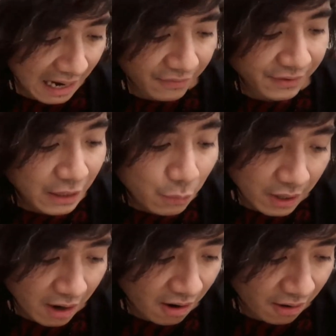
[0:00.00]
"Everything
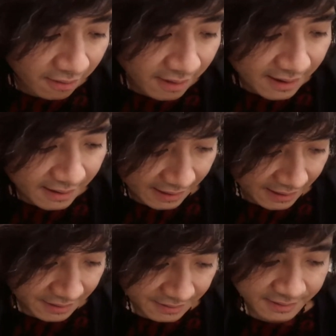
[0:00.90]
we are
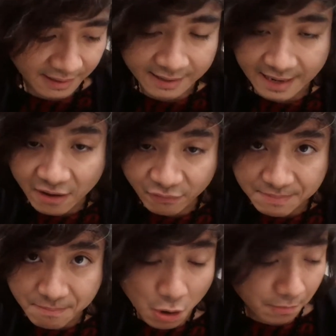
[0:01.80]
is at every
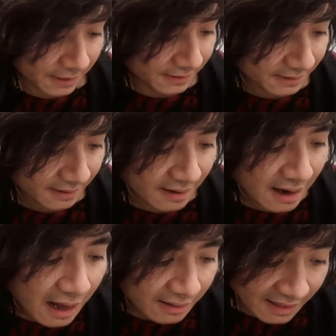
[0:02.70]
moment
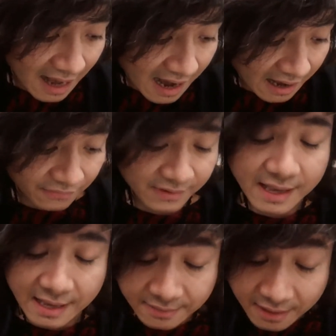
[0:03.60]
alive
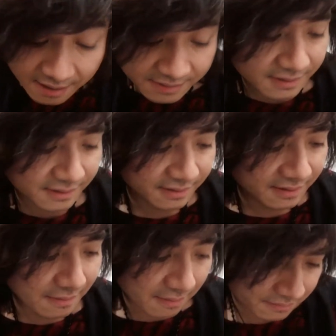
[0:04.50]
in us."
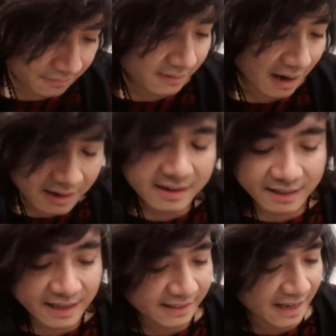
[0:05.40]
I
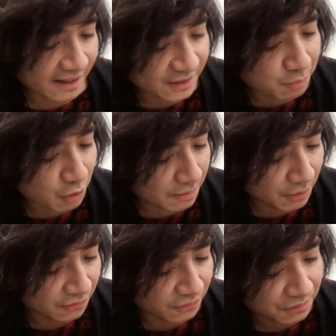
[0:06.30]
like that. That's pretty
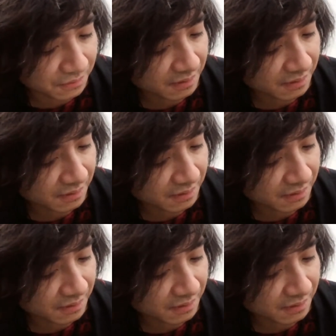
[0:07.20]
beautiful.